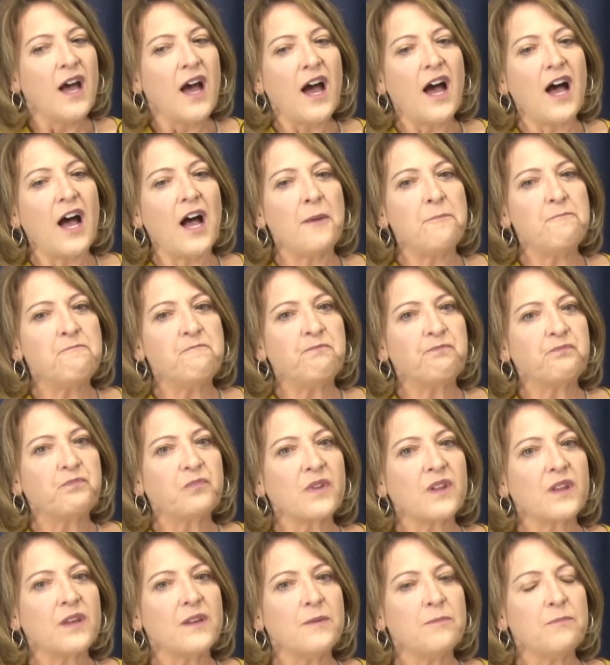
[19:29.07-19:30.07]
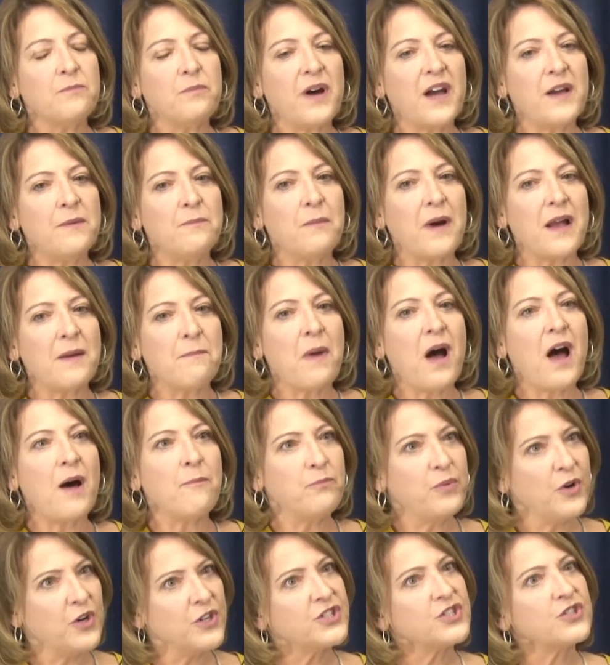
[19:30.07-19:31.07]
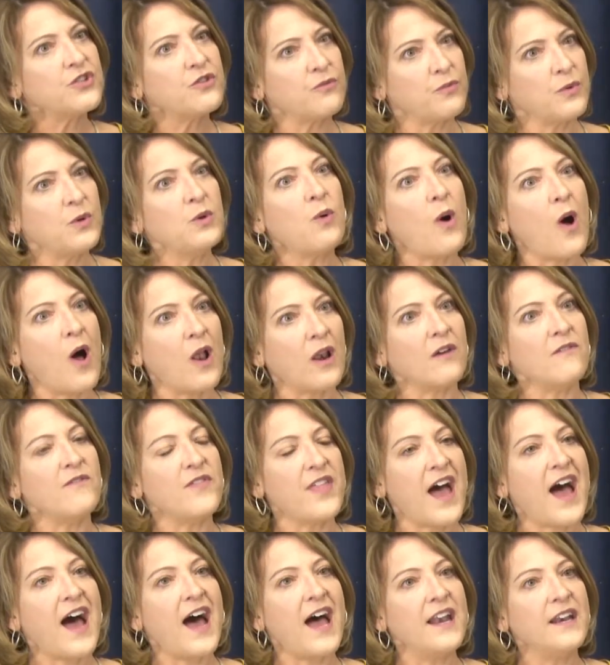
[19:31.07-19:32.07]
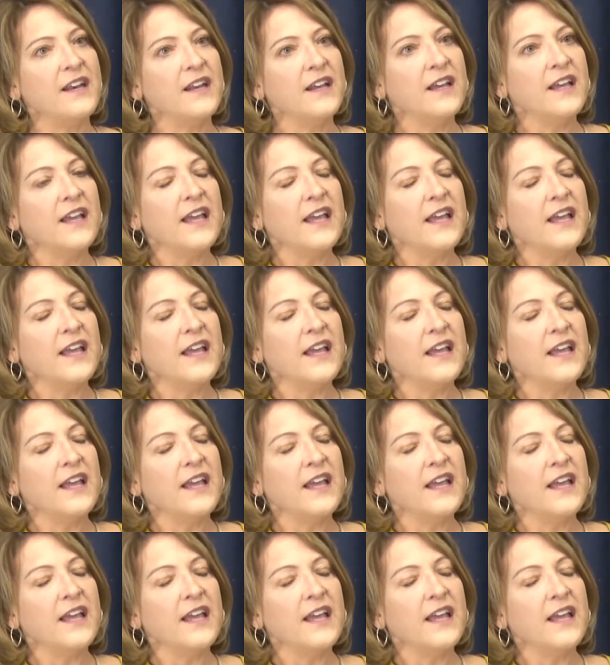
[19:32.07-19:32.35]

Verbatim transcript: Um, but my mom pushed through all of that.